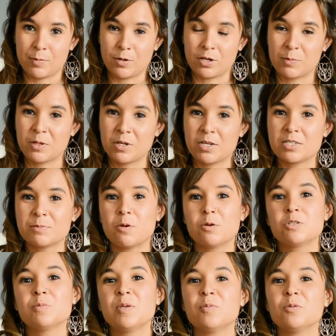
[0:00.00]
book, because
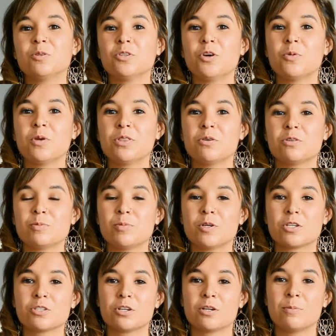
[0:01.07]
most people know what those
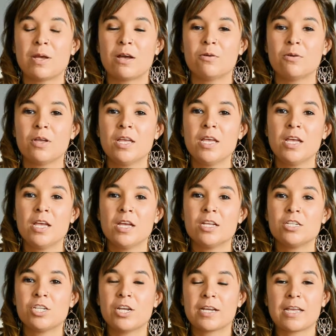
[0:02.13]
books are about.
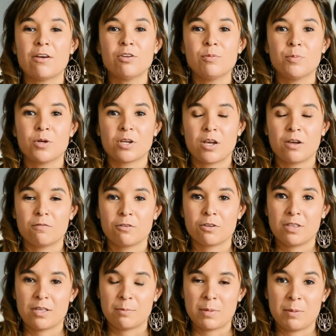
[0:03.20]
Check out a book
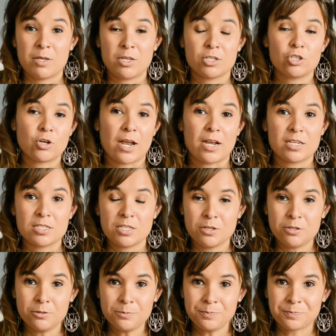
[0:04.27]
cover that maybe attracts
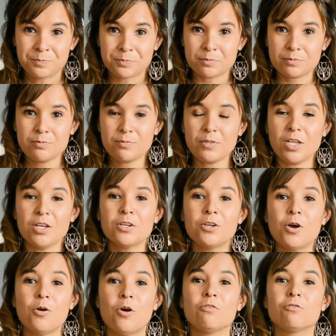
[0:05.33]
you.
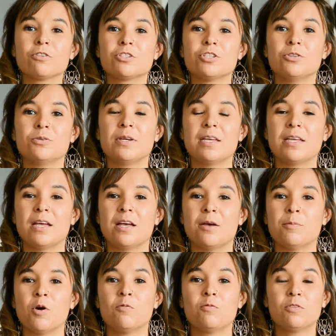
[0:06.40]
Go over to it.
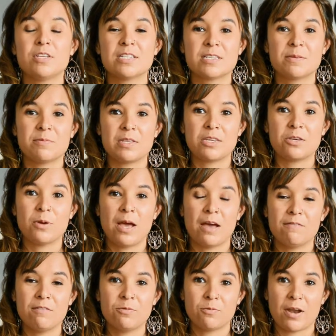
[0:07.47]
Hopefully it's something you
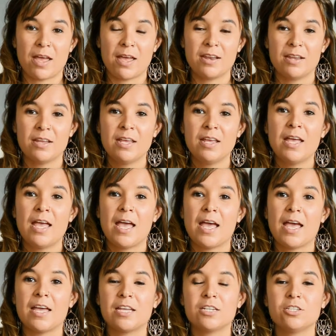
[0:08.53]
haven't read,
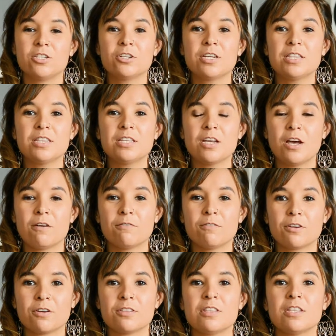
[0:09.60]
and look at the
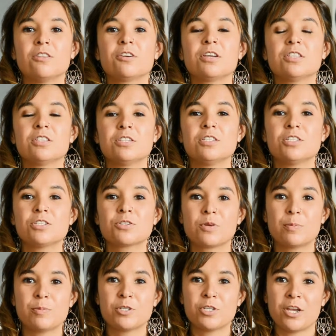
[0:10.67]
cover, then look at the
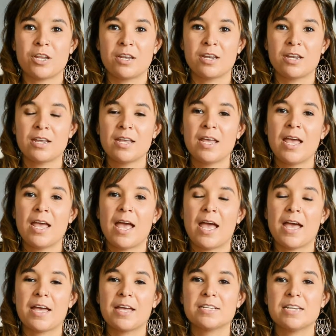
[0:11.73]
description,
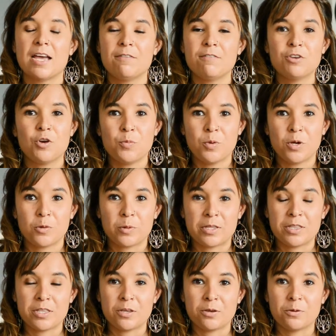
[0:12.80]
and have a notebook
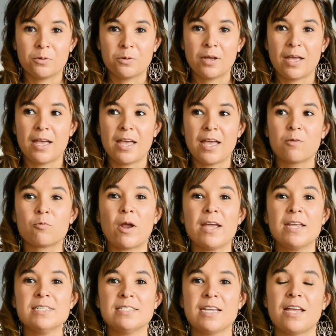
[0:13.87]
with you.
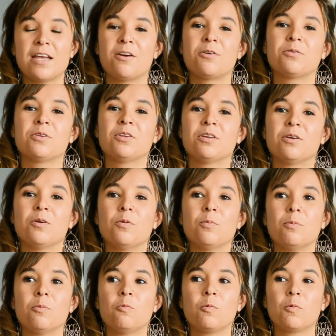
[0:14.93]
Write down
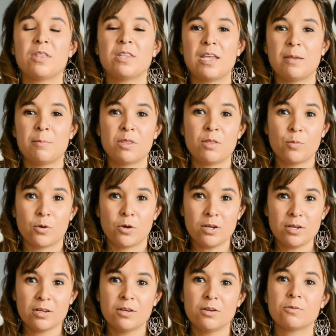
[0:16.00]
the name of the
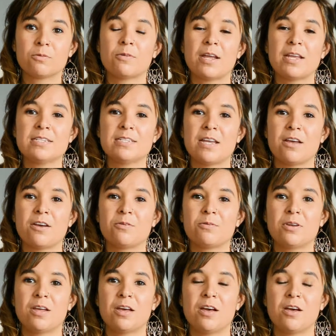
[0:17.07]
book. Write
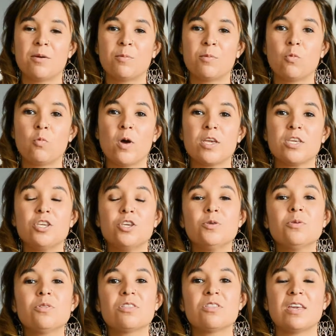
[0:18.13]
down what
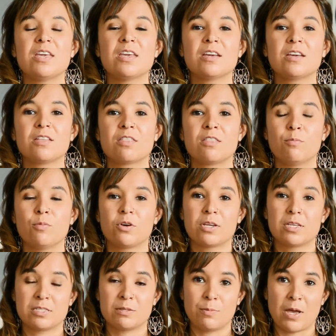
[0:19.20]
you think the book
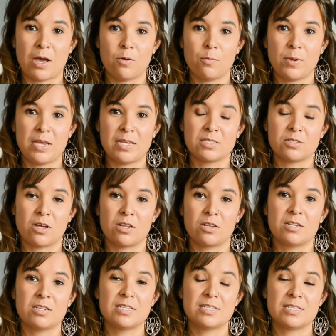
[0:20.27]
is about based on
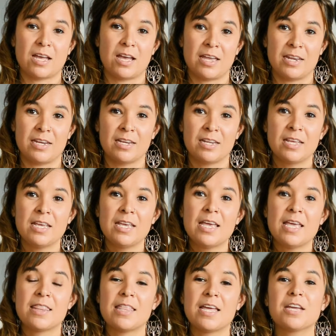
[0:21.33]
the design.
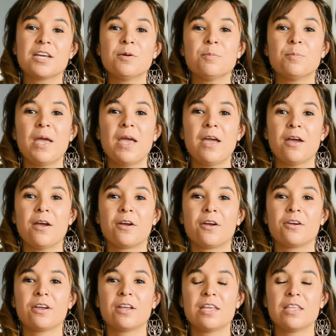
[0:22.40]
Then
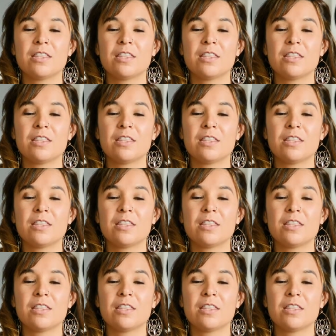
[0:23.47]
compare